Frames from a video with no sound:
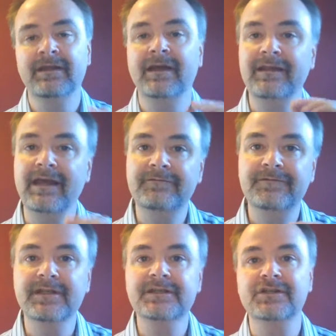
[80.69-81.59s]
And that
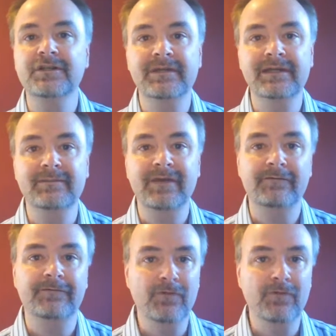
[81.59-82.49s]
fee is going to be
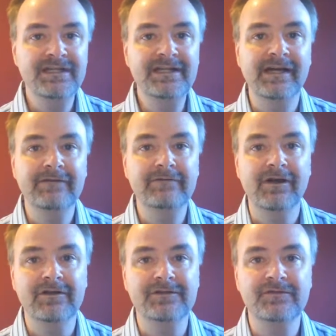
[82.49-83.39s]
about
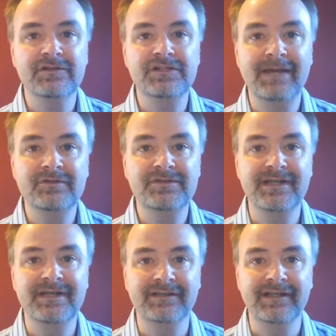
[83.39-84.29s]
$1,400 for a Chapter
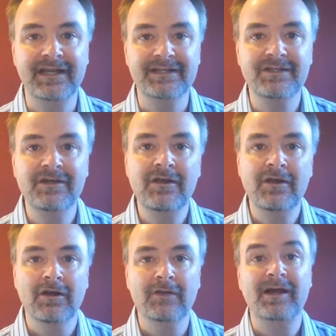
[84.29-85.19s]
7 case,
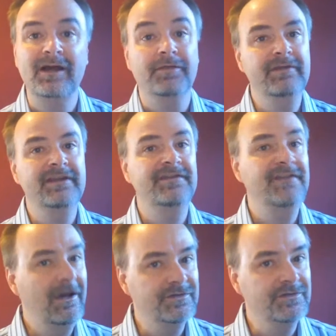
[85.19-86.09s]
or about
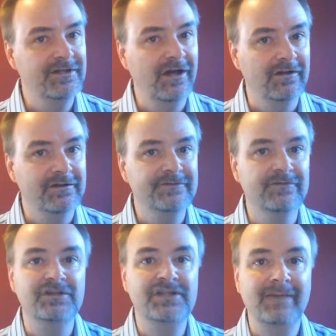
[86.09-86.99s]
$3,000
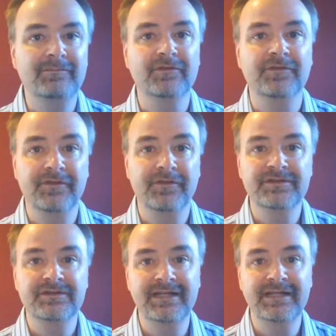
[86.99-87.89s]
for a Chapter
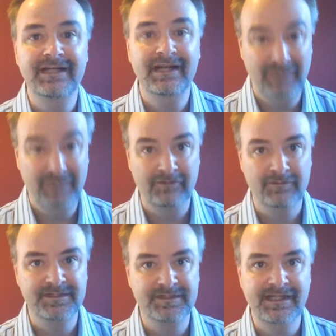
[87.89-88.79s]
13
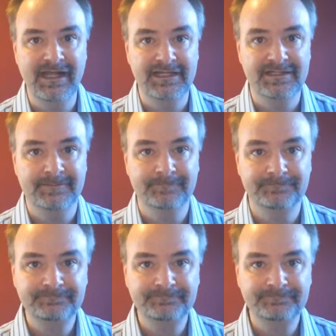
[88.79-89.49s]
bankruptcy case.